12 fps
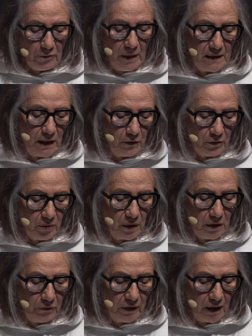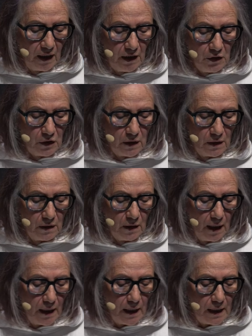of my self-quantification
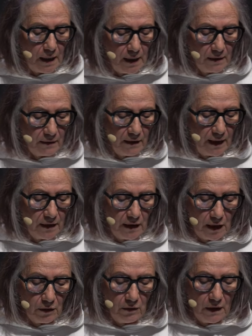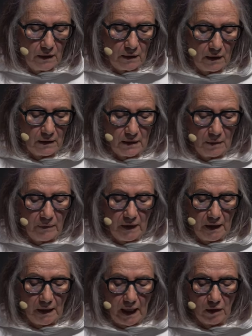is that there is
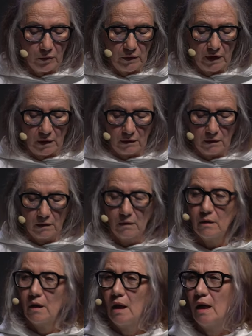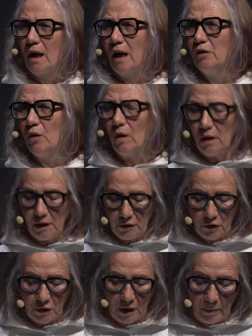something out there, a
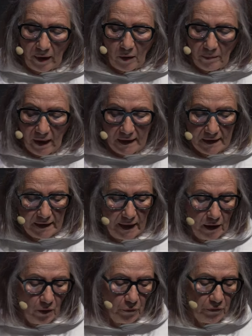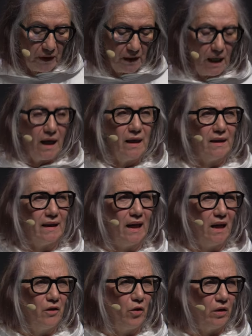knowledge about myself that I
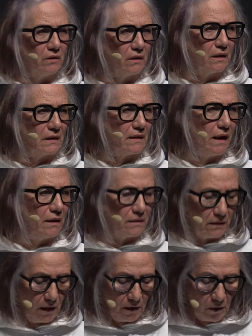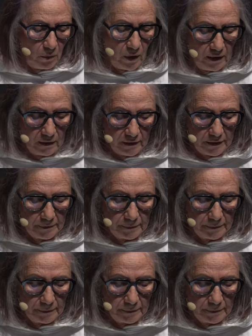cannot access otherwise.